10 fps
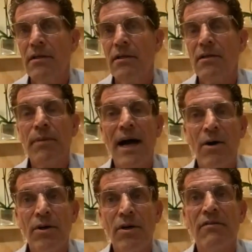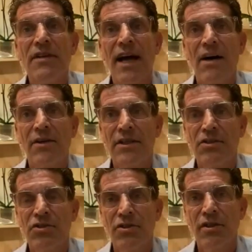The power of
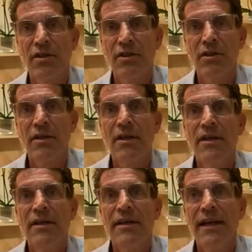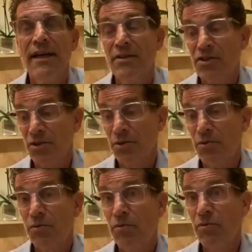knowledge. And
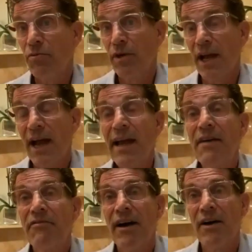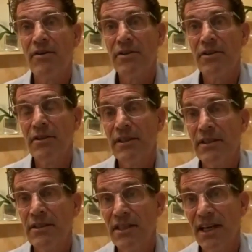so, what I have found
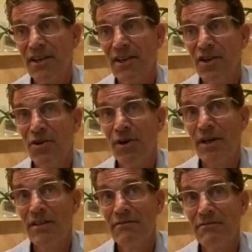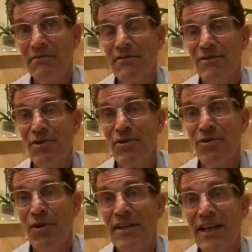is that, well,
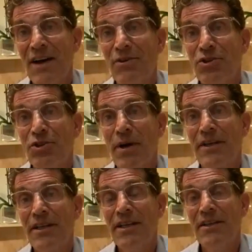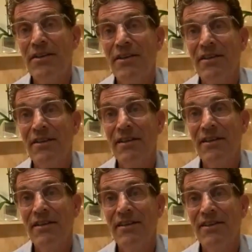what knowledge do I need?
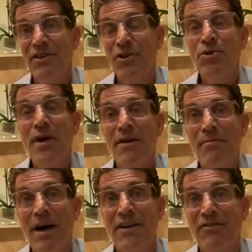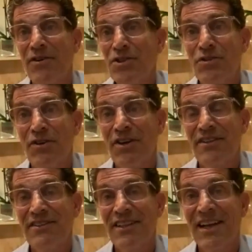Who am I, first of
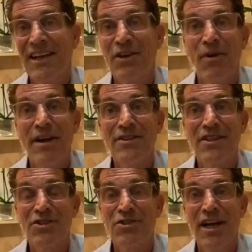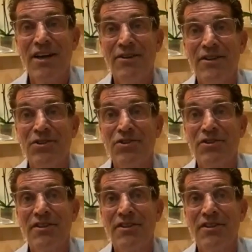all, that I could write such knowledge?